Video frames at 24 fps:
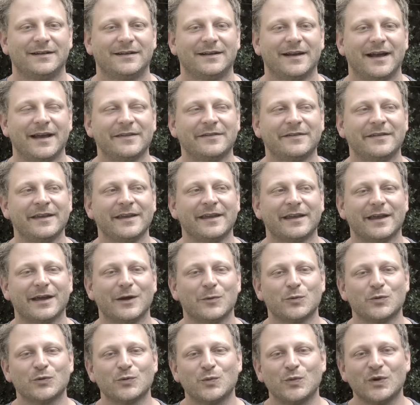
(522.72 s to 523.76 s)
I think
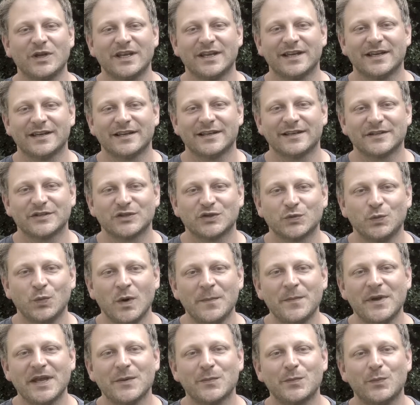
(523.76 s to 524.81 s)
I would be a
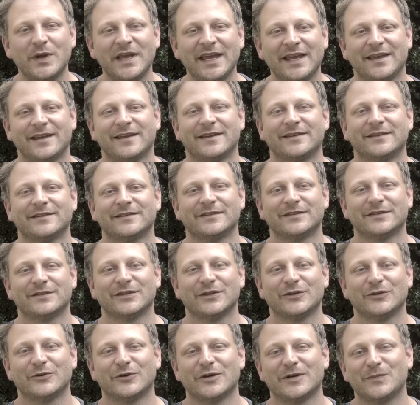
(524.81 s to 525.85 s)
swimming pig,
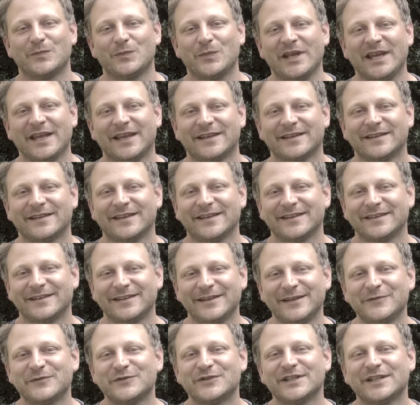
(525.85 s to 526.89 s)
so a pig
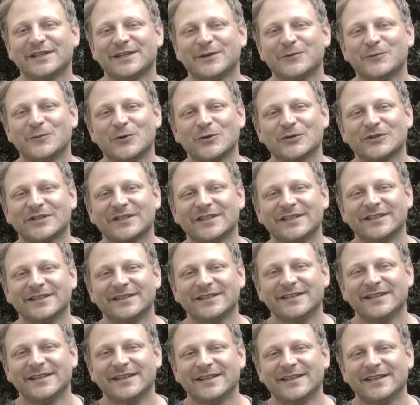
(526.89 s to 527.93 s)
that lives in the water,